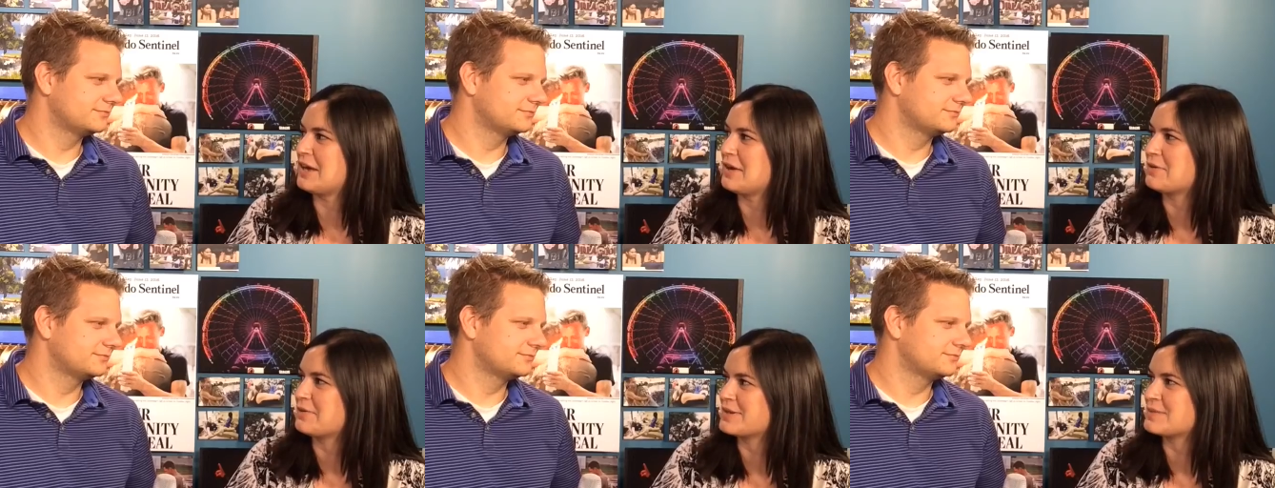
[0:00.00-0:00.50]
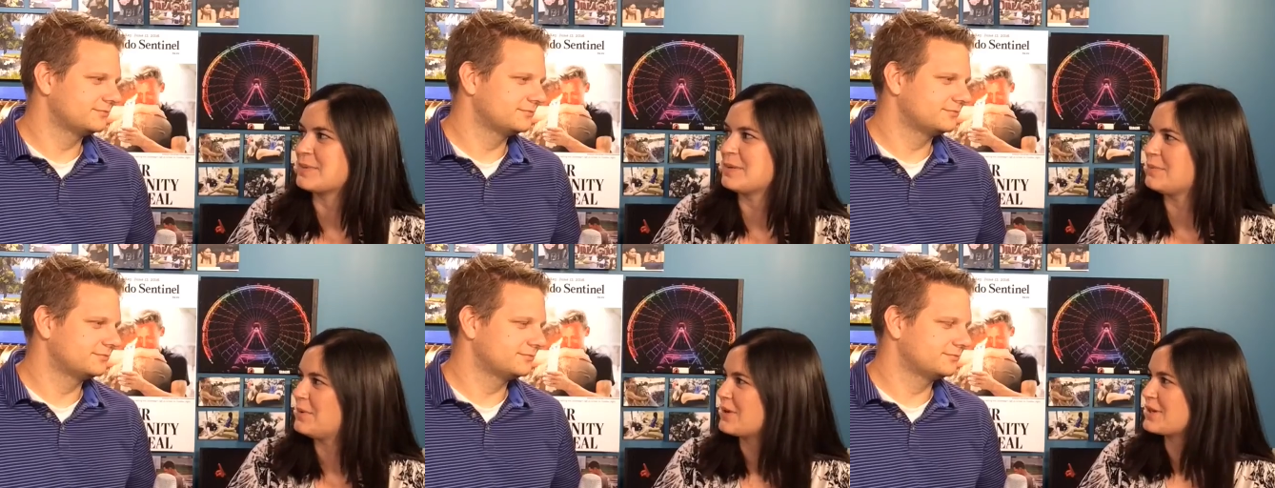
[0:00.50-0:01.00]
Speaker 1: go because
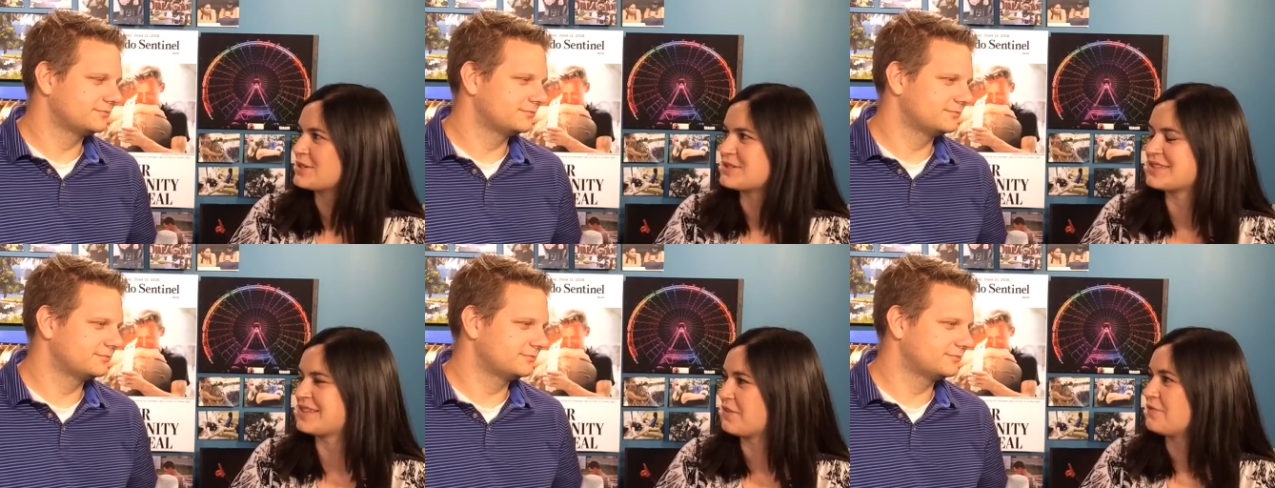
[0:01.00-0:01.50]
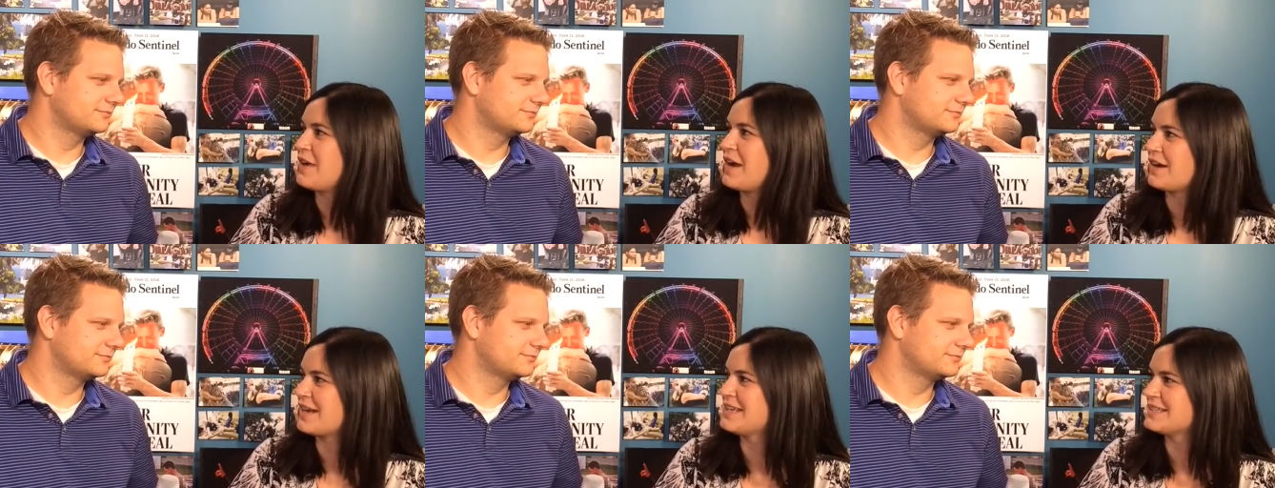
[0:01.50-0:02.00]
people are just they're
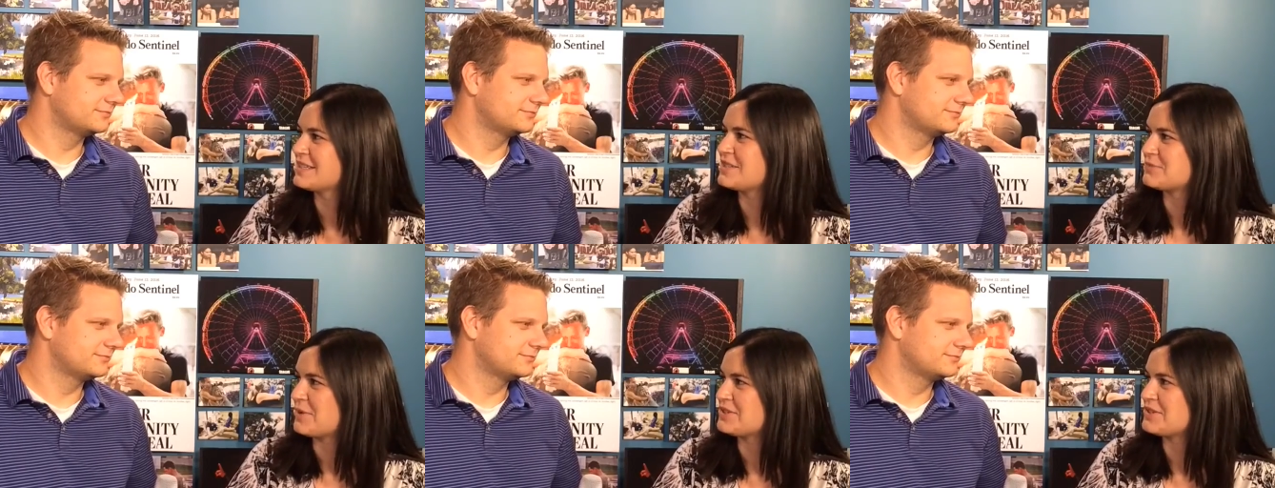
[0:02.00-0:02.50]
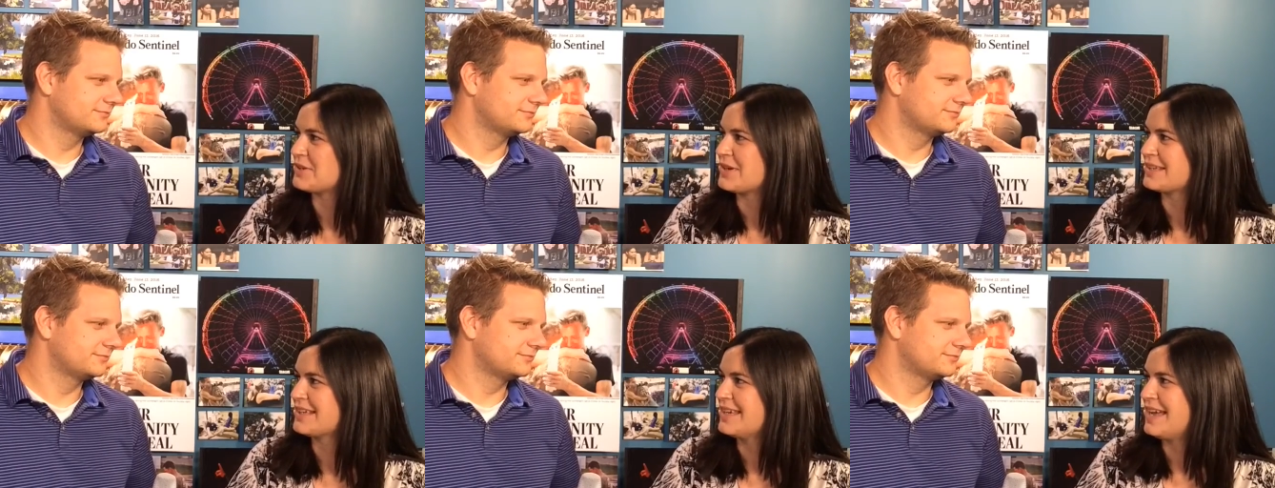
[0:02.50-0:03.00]
very into this
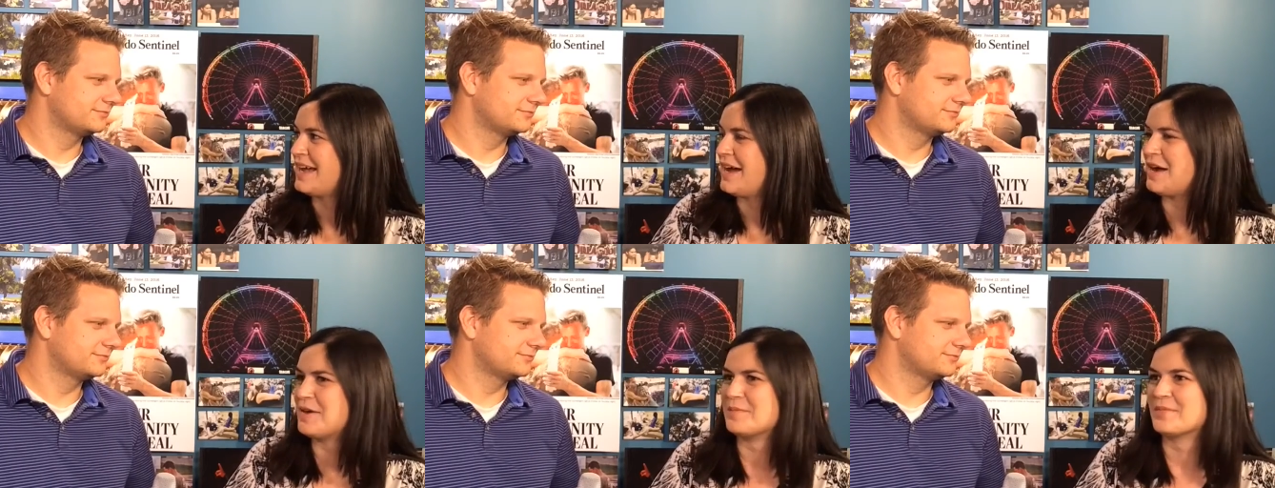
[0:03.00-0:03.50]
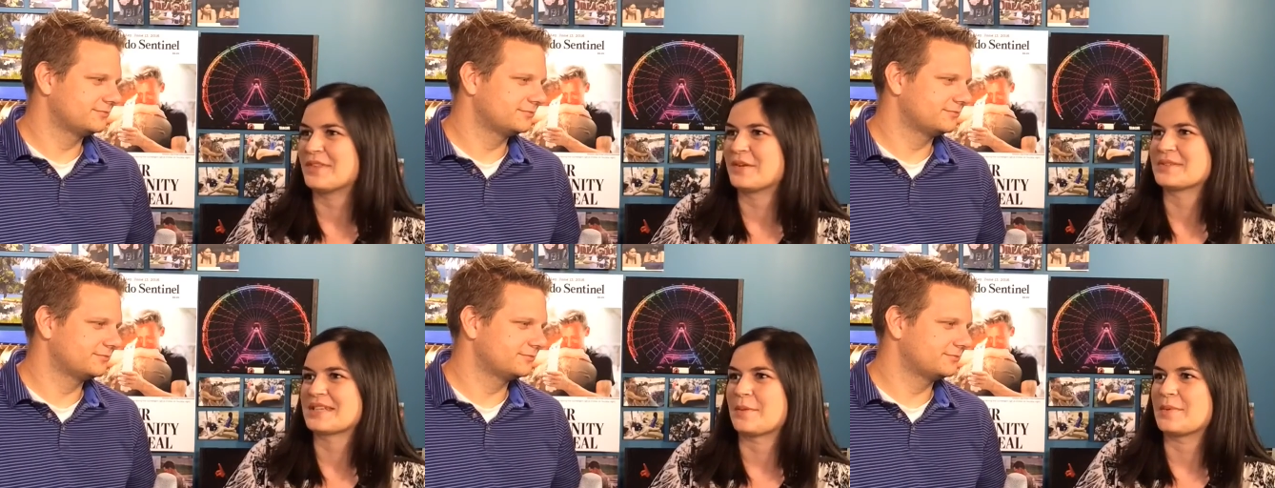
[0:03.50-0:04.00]
restaurant. Um, there
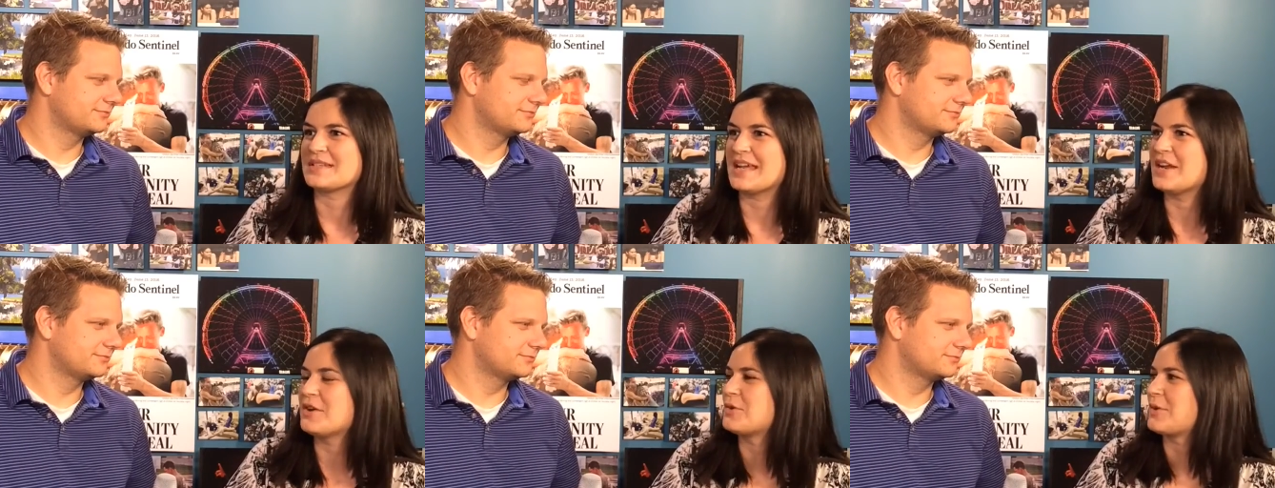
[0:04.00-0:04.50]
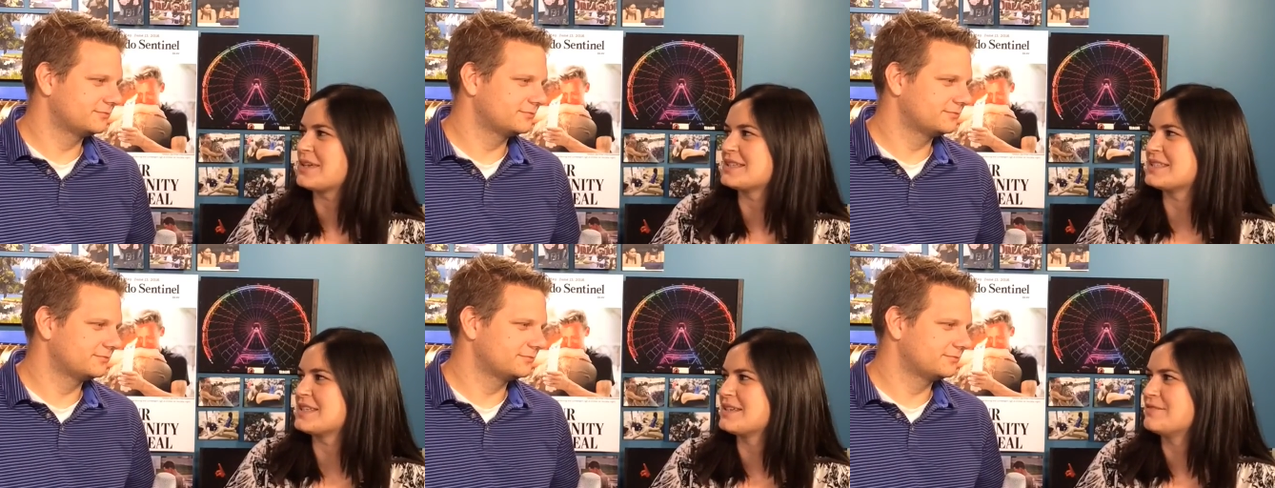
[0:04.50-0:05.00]
was like a potato
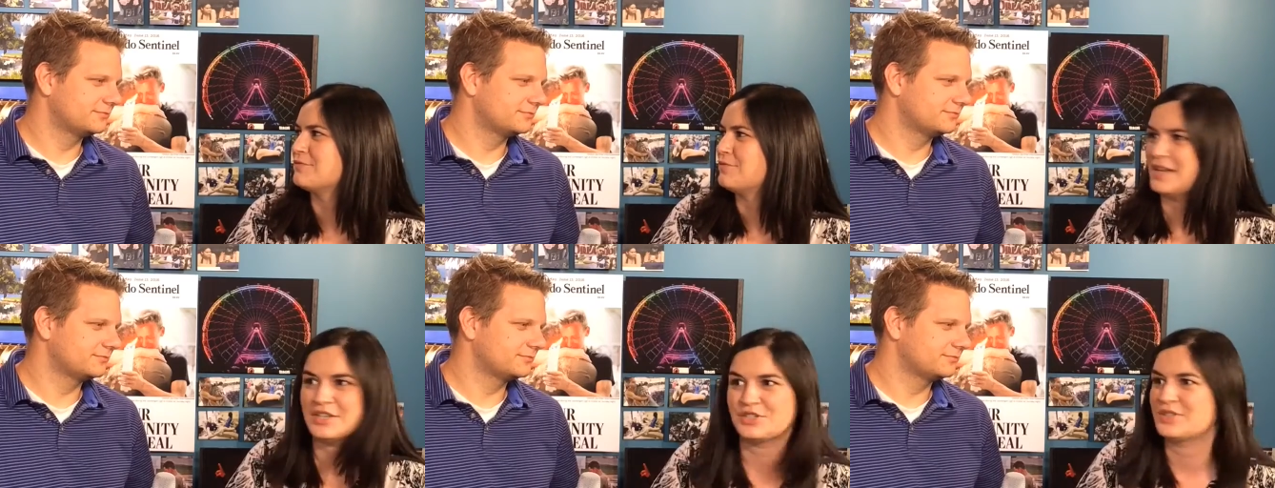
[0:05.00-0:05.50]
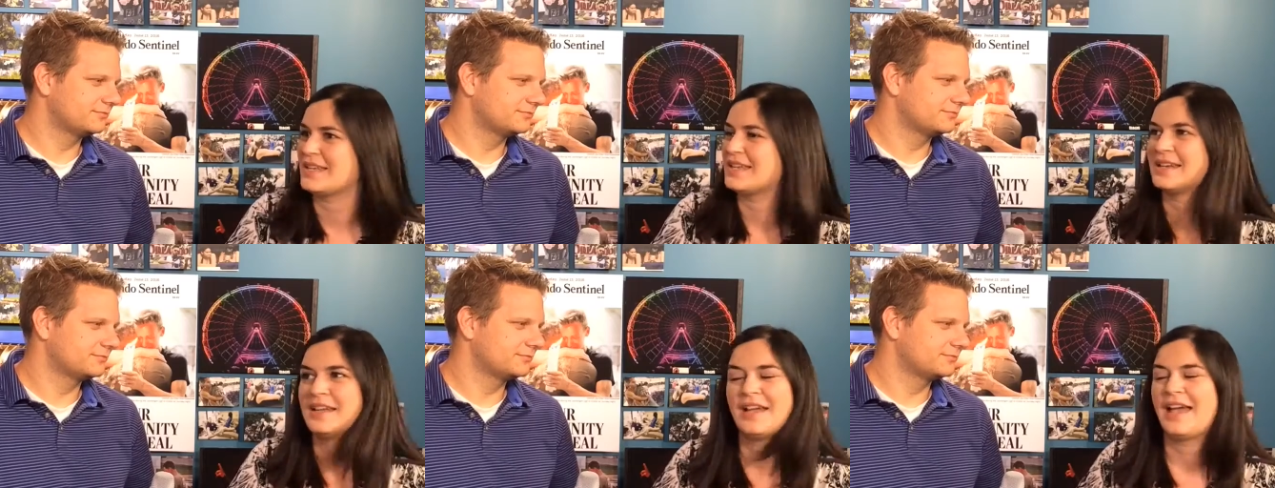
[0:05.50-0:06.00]
crusted fish
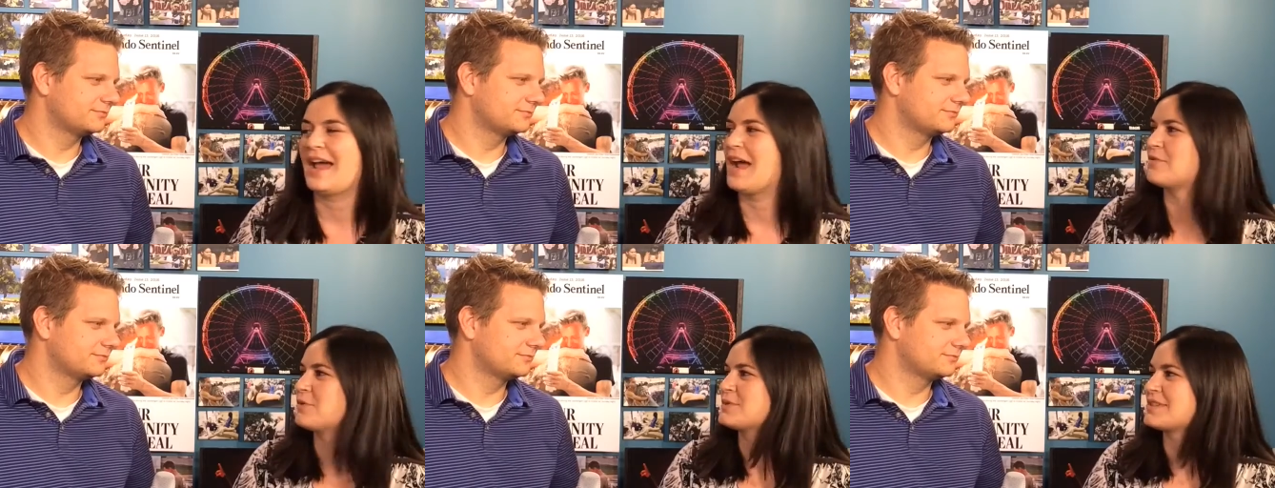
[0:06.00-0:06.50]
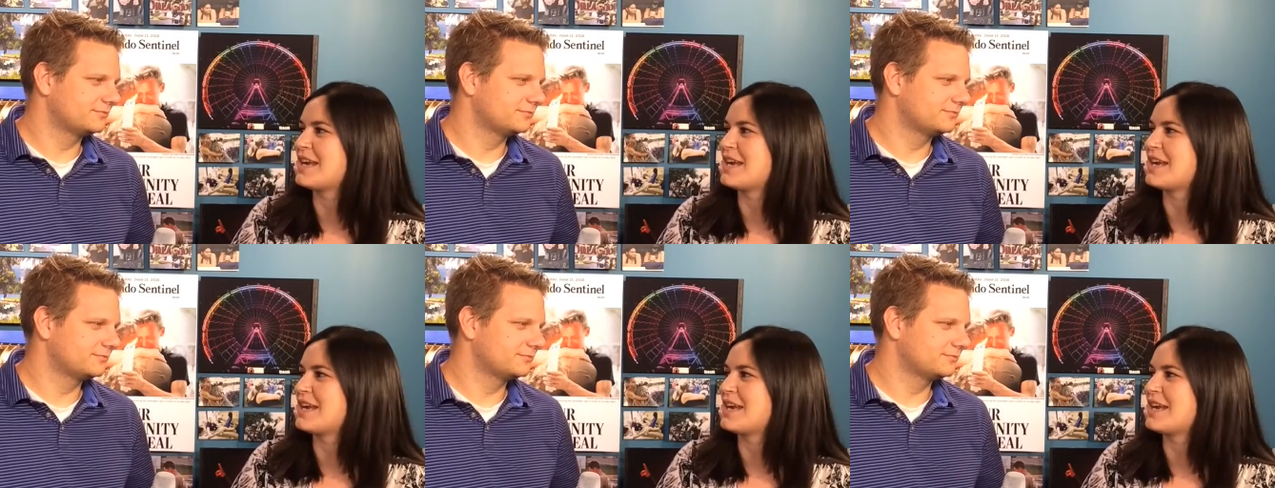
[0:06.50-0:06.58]
that everyone's